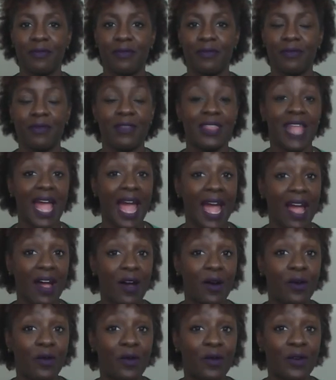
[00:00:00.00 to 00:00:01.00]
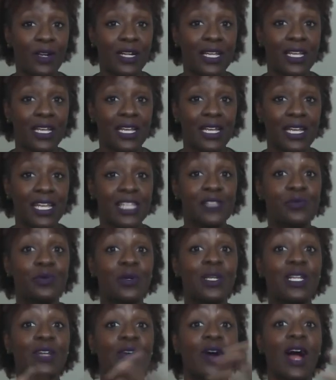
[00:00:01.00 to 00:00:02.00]
Now, he's
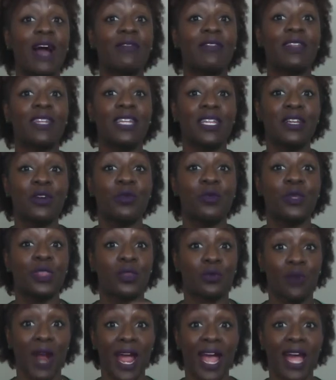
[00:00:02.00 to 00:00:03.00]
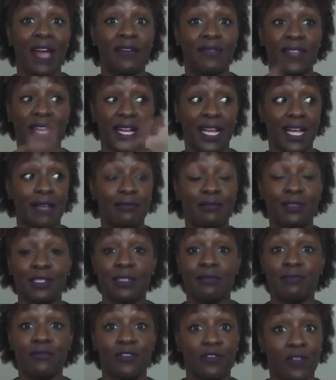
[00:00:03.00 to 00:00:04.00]
really going to have to deal with the wrath that comes
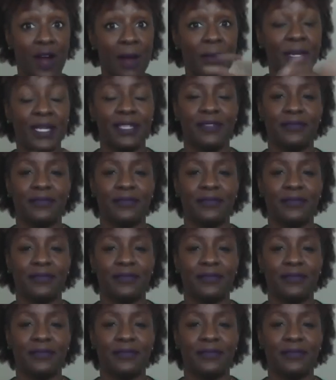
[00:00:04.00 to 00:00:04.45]
from it.